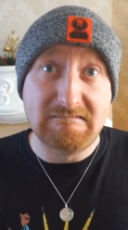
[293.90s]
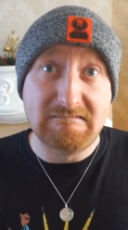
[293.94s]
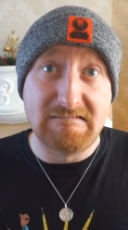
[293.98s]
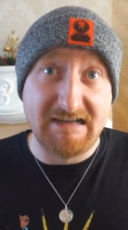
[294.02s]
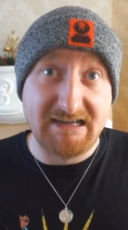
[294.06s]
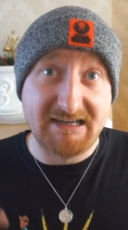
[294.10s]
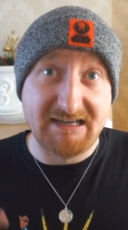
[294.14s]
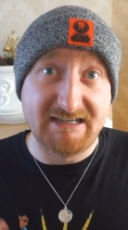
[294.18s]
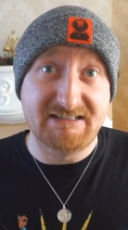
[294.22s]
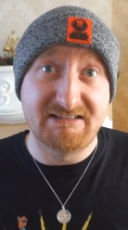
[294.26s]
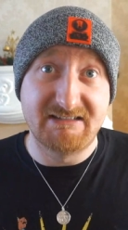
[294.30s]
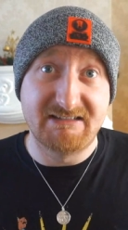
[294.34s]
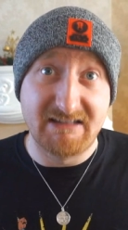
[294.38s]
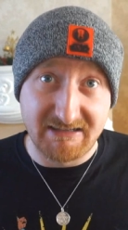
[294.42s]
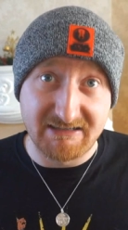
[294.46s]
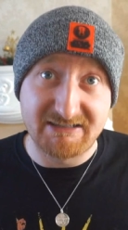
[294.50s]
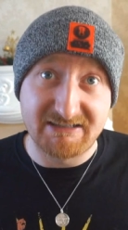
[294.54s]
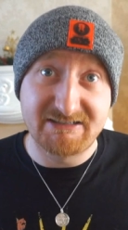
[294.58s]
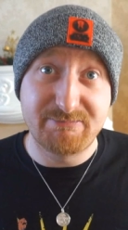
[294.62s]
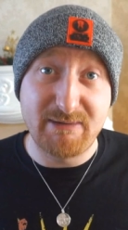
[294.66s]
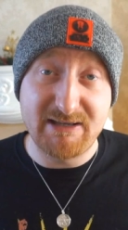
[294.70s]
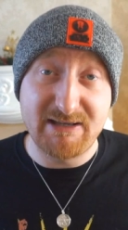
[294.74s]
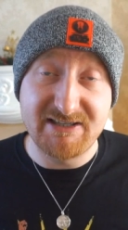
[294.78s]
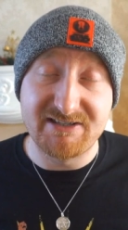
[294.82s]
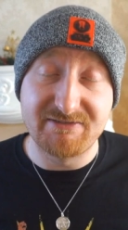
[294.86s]
quite an
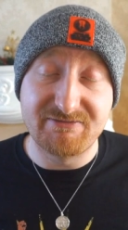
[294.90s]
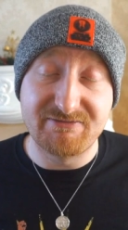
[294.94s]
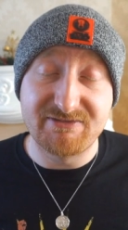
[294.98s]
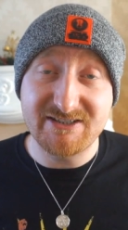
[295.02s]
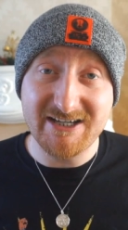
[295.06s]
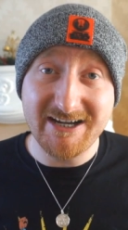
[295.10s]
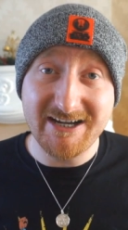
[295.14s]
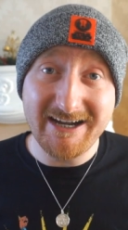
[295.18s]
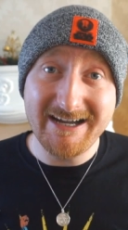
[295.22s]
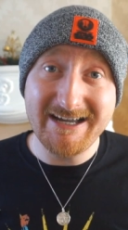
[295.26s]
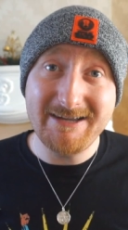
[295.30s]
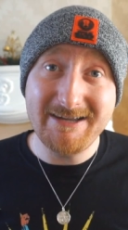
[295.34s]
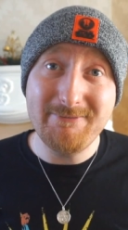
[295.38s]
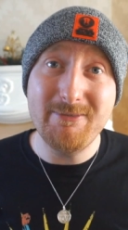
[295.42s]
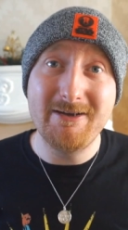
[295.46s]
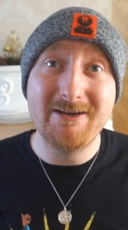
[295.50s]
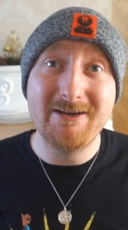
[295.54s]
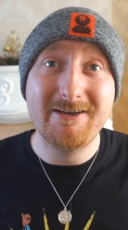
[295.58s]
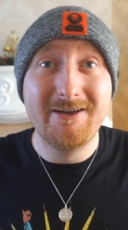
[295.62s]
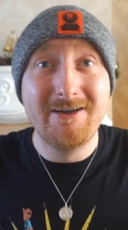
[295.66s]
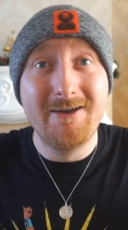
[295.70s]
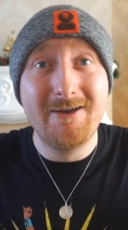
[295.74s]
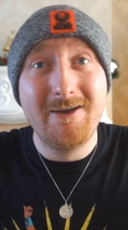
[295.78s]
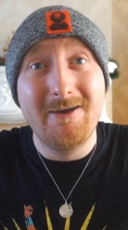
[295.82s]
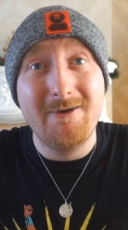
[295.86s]
expensive
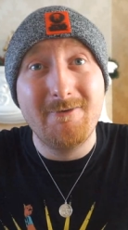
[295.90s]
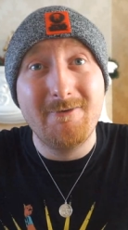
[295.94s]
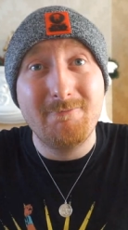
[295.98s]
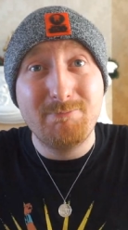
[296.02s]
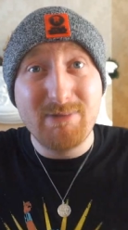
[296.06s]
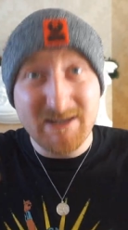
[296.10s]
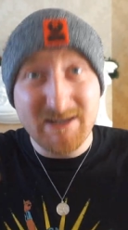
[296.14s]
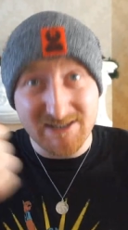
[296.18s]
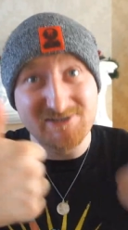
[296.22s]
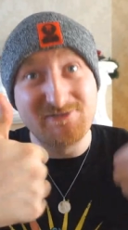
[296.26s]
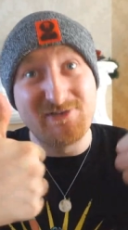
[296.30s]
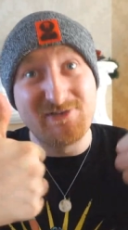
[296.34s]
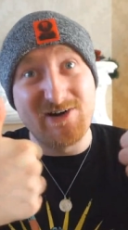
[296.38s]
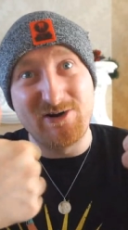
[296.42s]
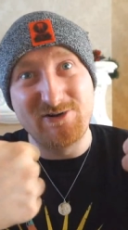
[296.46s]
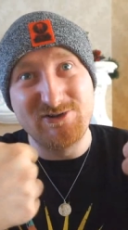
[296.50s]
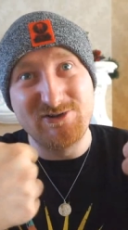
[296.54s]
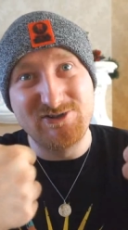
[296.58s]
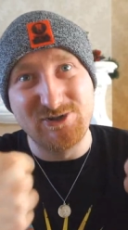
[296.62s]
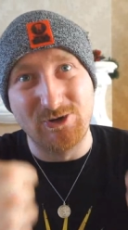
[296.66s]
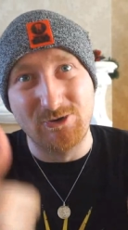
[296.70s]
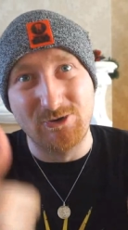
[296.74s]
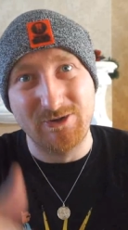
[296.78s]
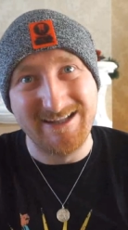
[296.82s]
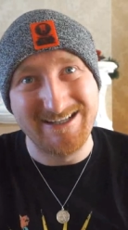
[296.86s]
time, but it's a very
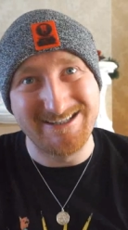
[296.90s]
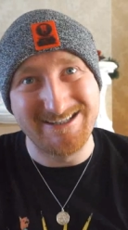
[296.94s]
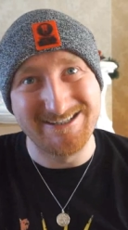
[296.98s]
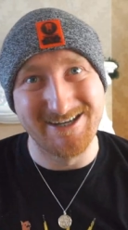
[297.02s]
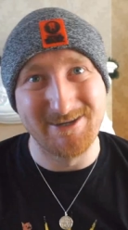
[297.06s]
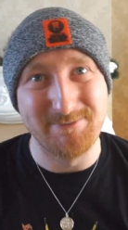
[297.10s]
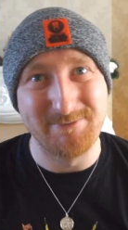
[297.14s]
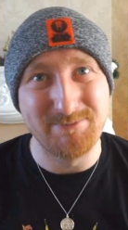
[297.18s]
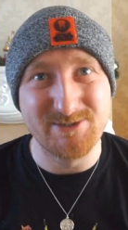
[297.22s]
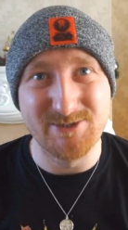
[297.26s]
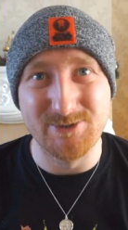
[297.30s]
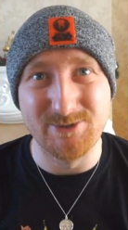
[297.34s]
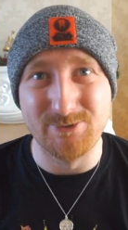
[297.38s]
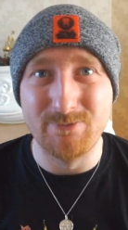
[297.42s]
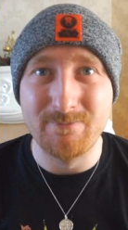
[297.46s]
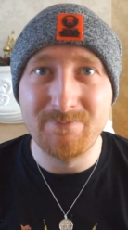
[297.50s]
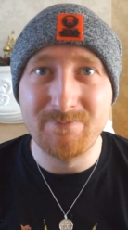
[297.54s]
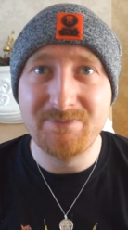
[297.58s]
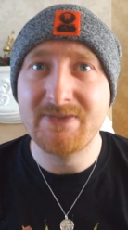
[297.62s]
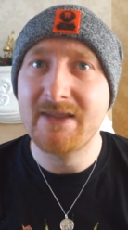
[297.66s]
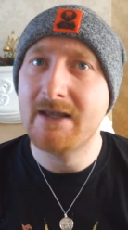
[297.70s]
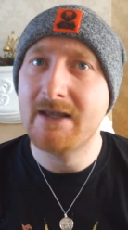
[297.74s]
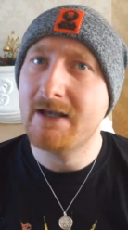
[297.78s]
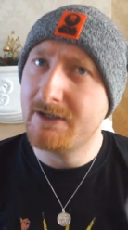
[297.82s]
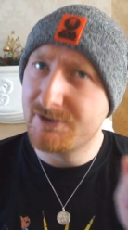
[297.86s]
jolly time too.
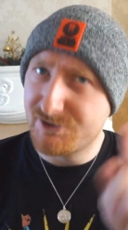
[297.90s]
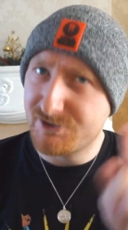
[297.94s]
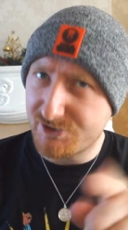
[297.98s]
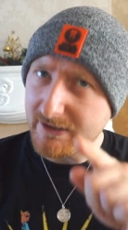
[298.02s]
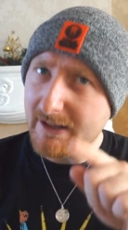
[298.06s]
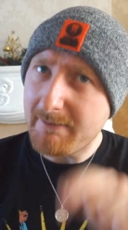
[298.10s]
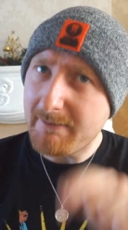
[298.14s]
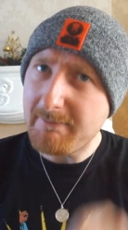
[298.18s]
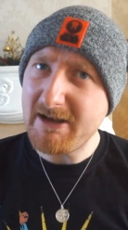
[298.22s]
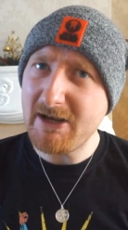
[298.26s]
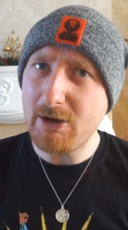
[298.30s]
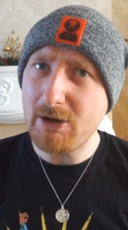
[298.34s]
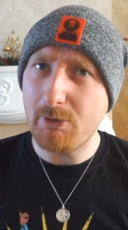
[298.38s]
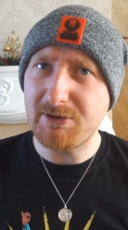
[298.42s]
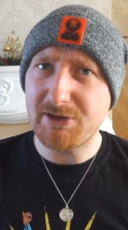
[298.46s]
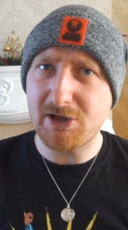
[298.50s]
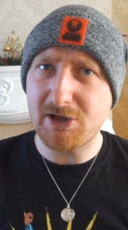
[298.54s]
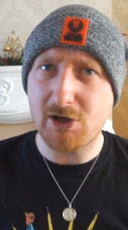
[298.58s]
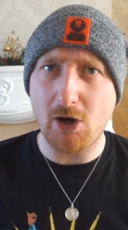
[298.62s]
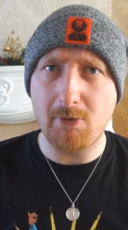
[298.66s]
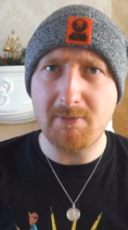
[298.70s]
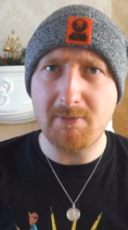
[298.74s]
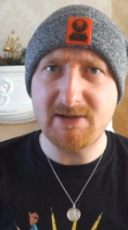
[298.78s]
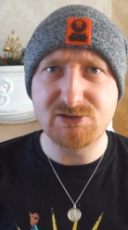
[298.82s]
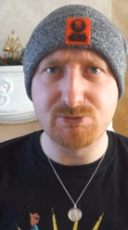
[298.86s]
So let me know in the
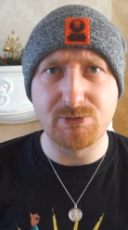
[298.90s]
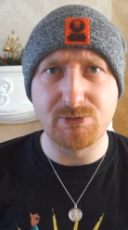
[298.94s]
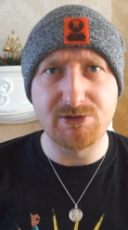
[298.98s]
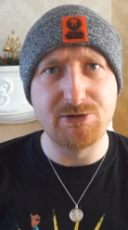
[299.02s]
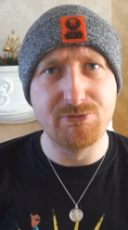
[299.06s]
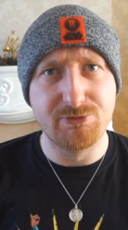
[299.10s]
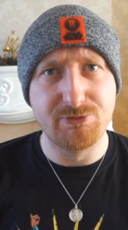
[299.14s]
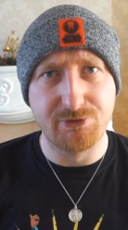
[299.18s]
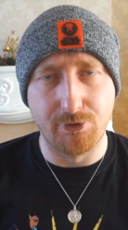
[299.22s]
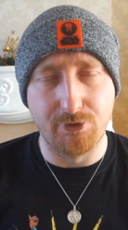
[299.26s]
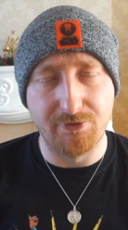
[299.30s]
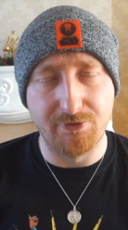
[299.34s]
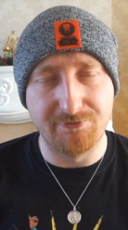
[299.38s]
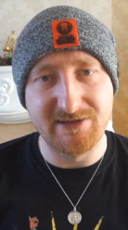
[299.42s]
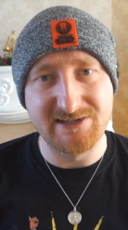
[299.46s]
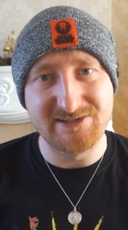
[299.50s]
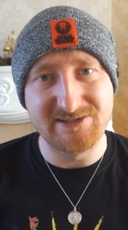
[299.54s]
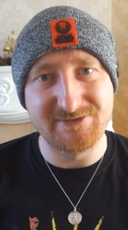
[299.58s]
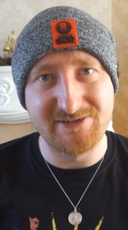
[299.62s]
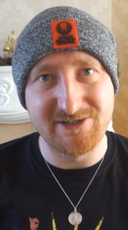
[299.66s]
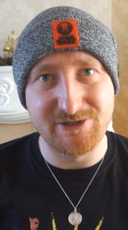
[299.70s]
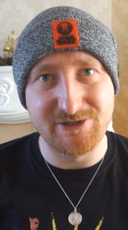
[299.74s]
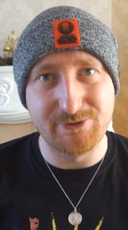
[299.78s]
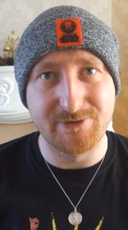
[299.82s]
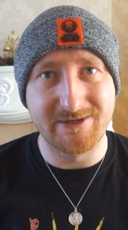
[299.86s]
comments what you thought of
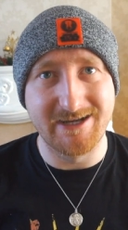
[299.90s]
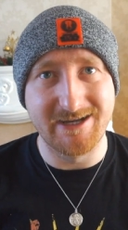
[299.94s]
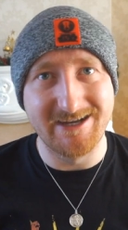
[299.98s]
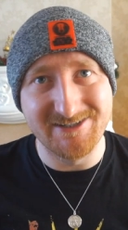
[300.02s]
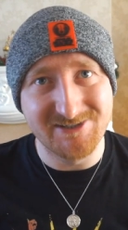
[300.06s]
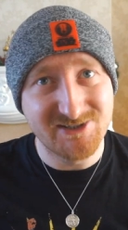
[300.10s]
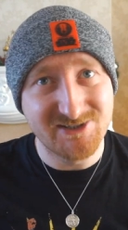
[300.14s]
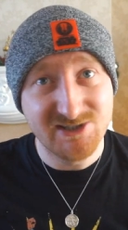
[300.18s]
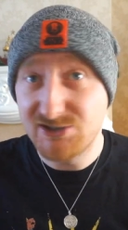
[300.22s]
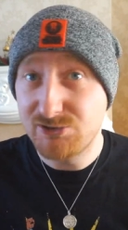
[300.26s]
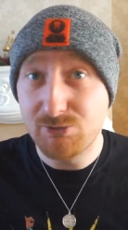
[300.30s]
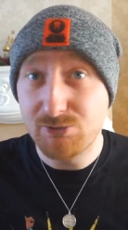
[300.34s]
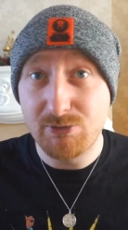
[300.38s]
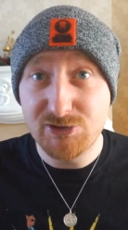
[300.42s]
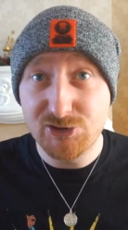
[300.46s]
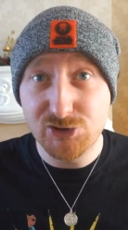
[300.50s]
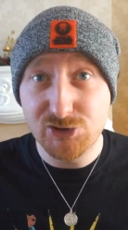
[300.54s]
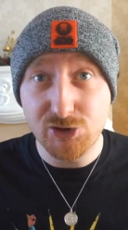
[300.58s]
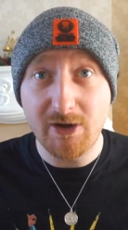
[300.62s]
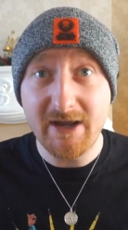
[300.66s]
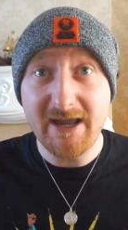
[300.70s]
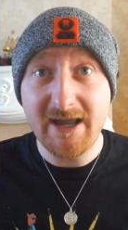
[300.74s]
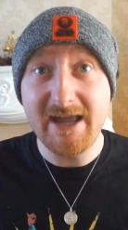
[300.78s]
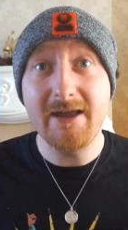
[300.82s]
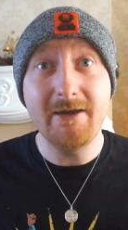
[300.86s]
this video, guys. Did you
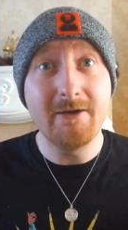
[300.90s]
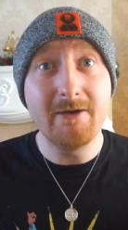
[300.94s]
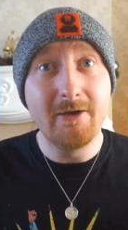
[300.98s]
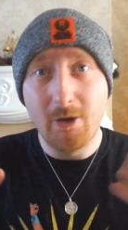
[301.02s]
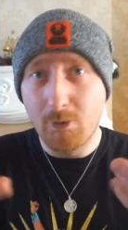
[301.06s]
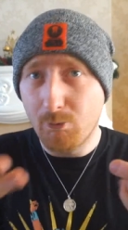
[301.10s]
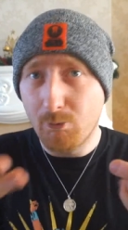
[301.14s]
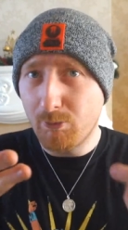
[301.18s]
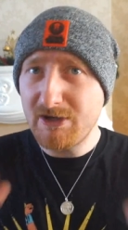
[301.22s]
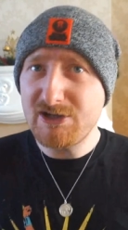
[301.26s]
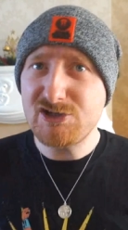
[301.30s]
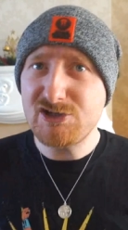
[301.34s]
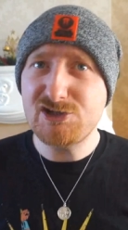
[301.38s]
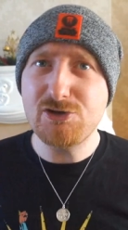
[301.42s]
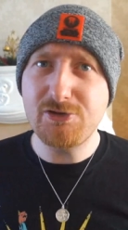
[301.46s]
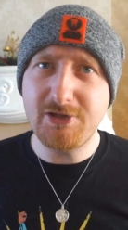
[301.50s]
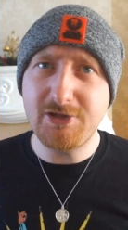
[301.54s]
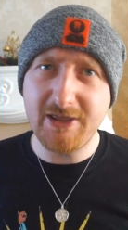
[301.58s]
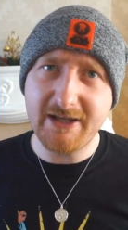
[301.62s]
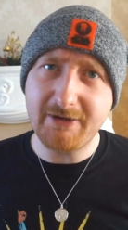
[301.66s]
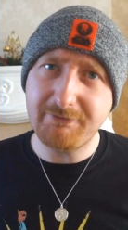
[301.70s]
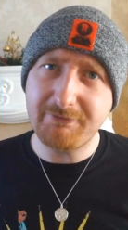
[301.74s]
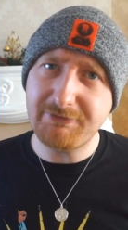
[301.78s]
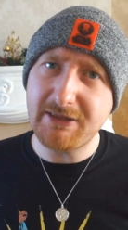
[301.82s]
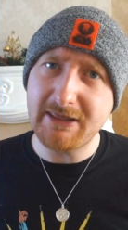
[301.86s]
enjoy it? What did you
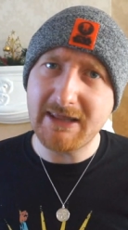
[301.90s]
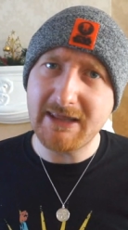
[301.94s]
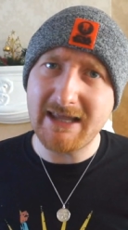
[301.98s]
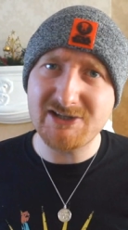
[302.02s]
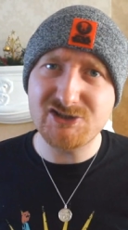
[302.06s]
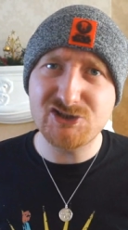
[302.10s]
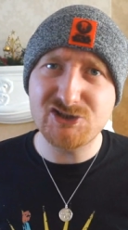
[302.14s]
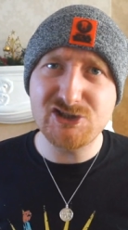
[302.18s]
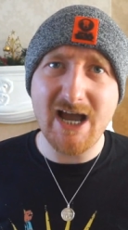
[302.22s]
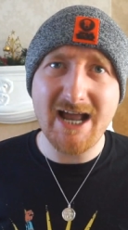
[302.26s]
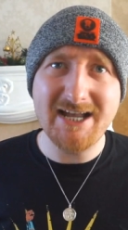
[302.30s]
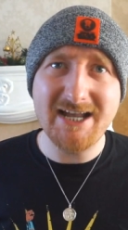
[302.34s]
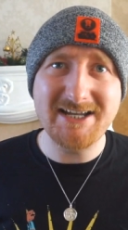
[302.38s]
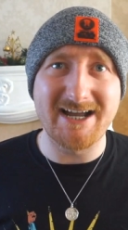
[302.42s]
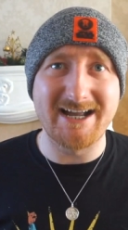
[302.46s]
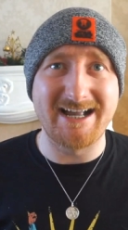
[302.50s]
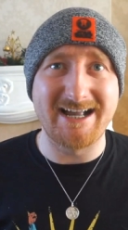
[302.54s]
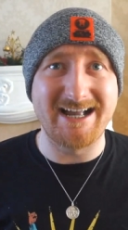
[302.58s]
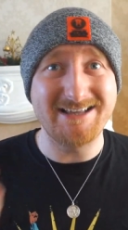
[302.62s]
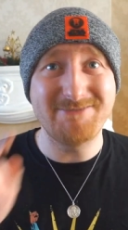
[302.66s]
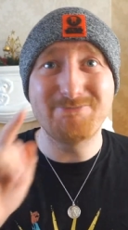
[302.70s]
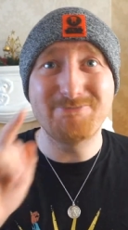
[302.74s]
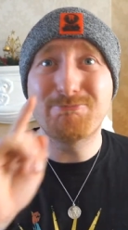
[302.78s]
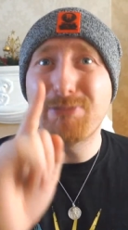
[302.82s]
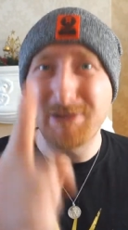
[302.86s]
think of The Last Jedi?
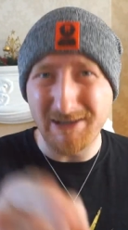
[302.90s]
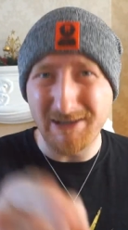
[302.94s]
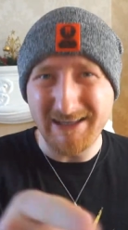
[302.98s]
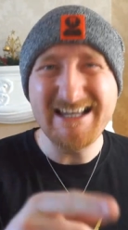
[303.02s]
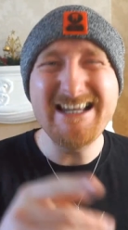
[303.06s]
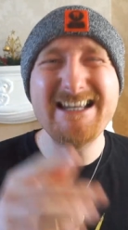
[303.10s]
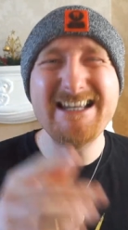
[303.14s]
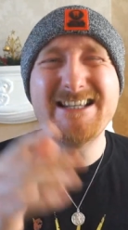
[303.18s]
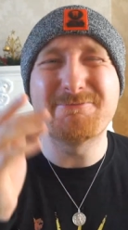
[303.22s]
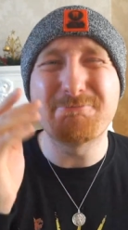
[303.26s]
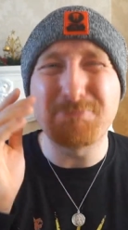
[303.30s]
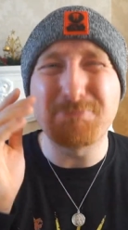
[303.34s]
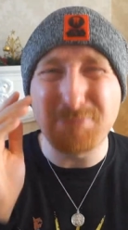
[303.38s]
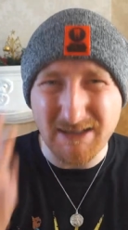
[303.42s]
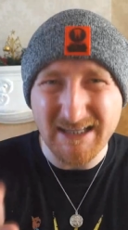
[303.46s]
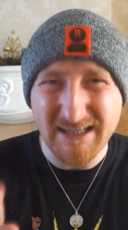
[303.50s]
And please,